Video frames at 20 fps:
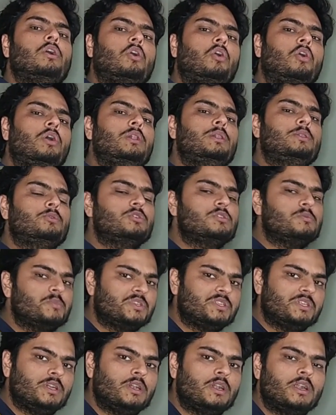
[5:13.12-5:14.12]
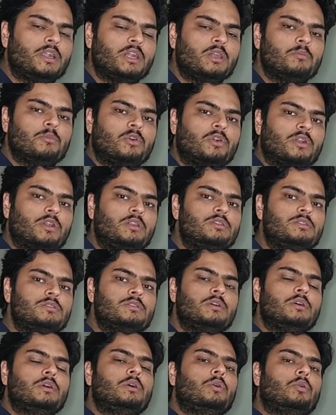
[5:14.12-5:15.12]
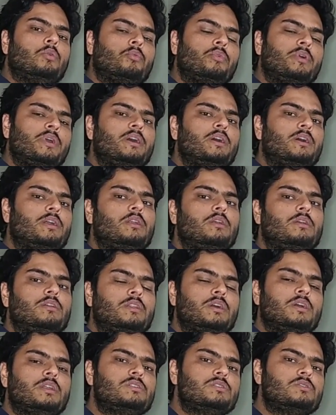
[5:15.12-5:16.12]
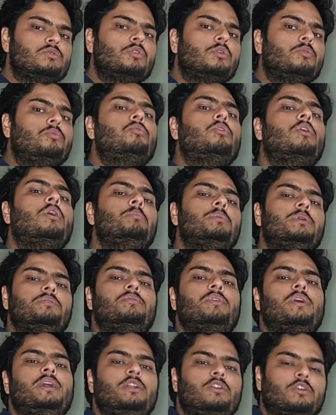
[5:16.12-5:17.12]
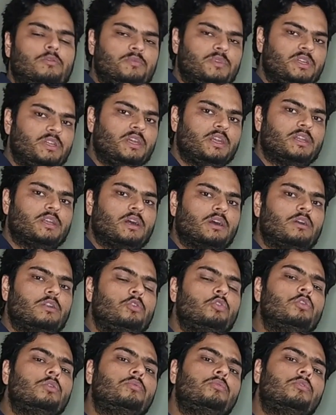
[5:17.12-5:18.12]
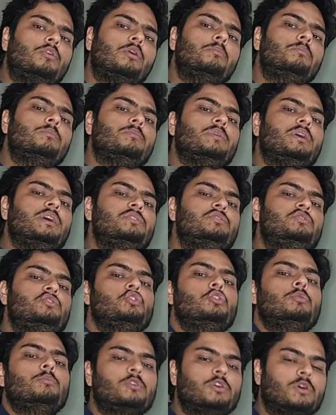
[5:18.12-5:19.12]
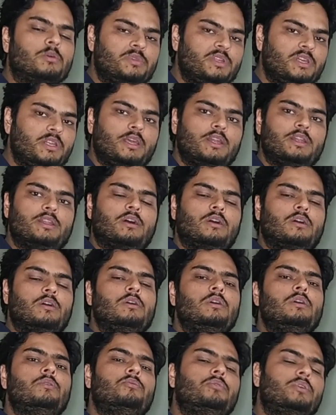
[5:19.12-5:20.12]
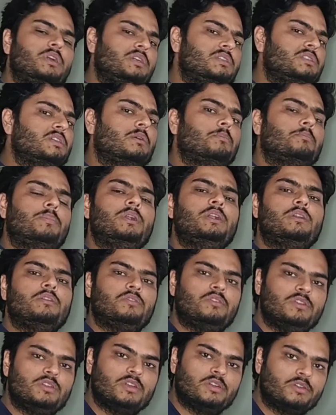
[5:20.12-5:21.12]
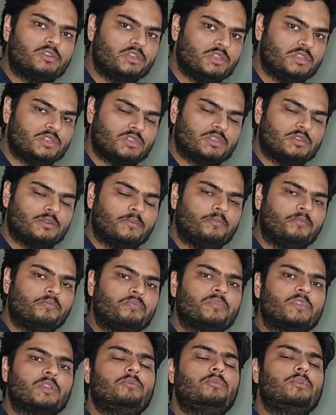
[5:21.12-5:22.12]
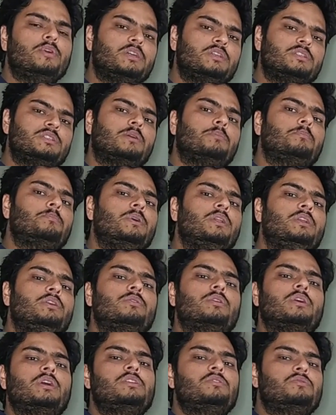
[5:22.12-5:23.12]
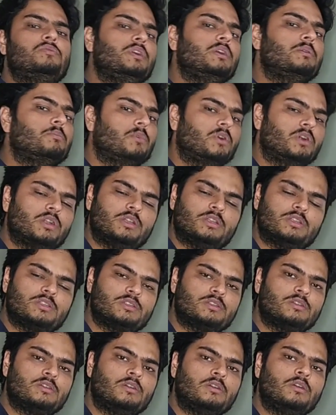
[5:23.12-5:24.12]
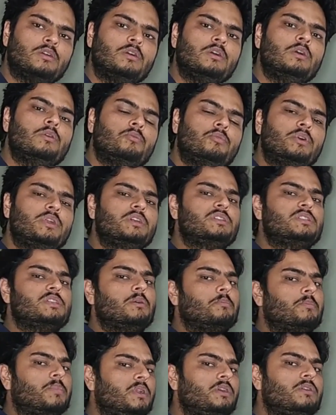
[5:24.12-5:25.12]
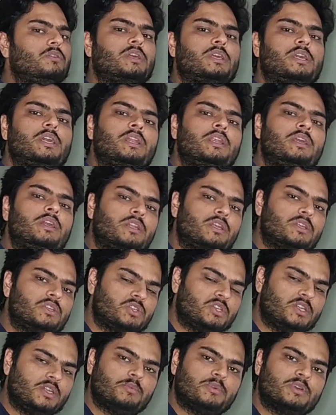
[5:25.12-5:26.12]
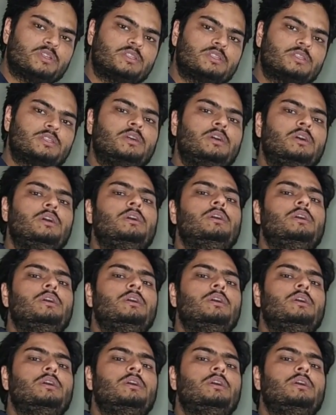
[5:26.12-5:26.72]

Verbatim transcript: All those machine learning models where there is no form defined of the data, no form assumed of the data. For example, decision trees. For example, your SVM models. For example, your k nearest neighbors.